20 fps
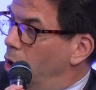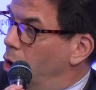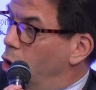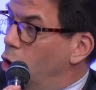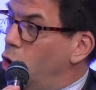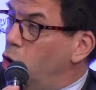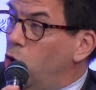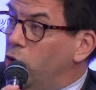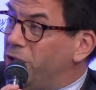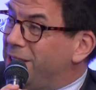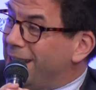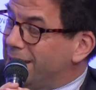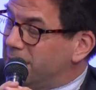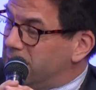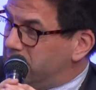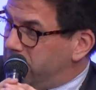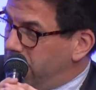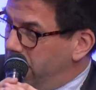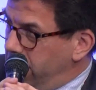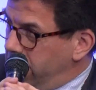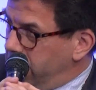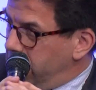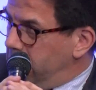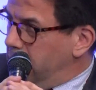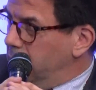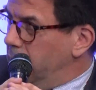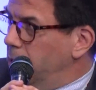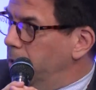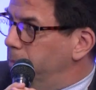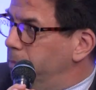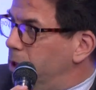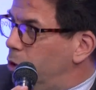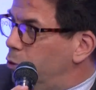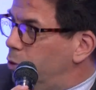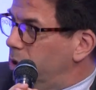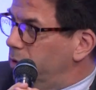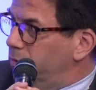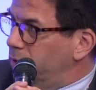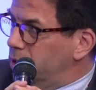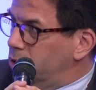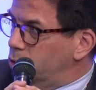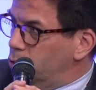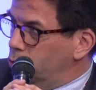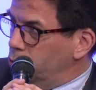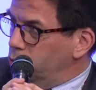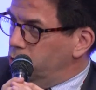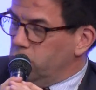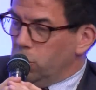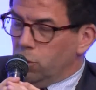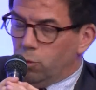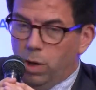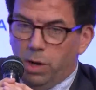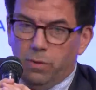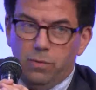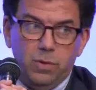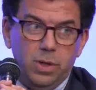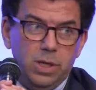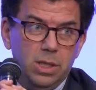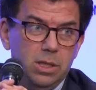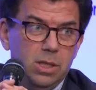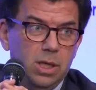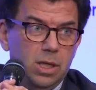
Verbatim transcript: a lot at stake between these two geographies,